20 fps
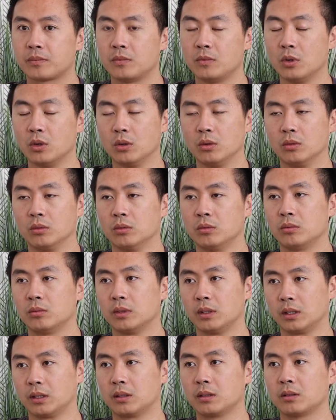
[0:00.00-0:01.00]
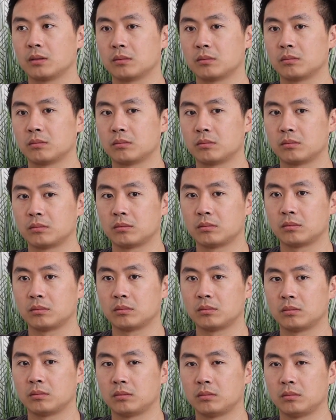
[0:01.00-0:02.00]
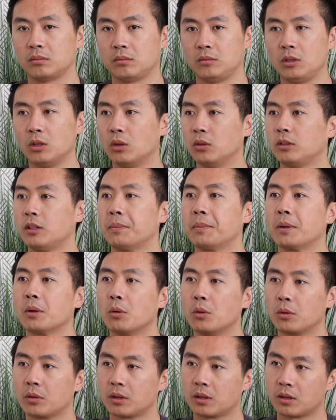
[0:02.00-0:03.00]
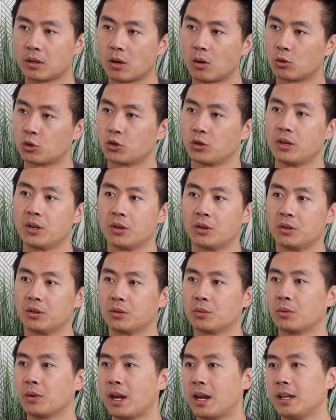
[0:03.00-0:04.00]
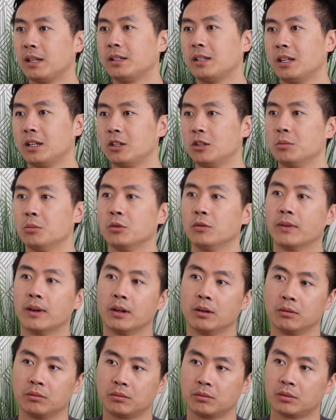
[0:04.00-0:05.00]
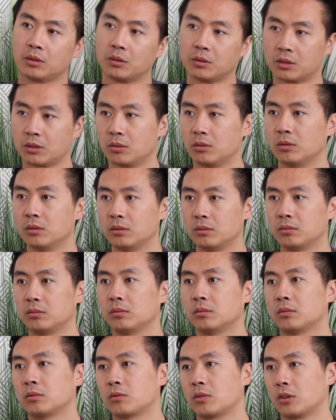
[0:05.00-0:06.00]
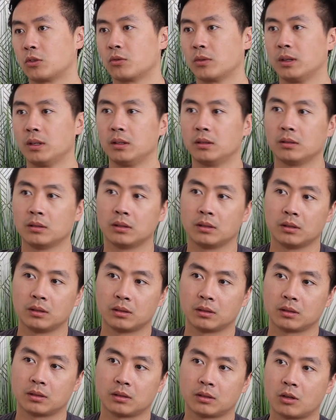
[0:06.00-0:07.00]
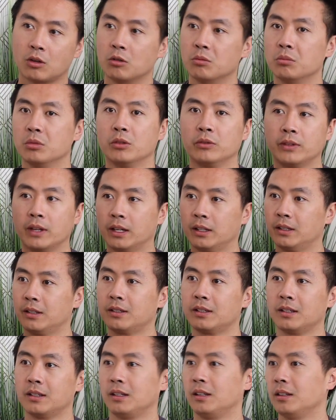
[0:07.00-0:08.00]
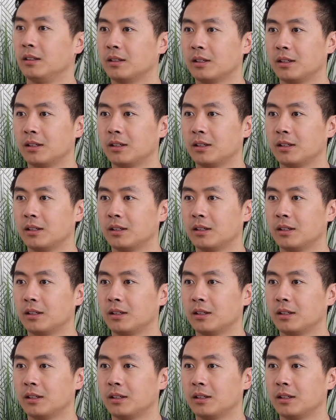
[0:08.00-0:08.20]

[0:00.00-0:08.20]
No, like... typical culture here is 18, you move out, go to school, graduate, go and move to any city that you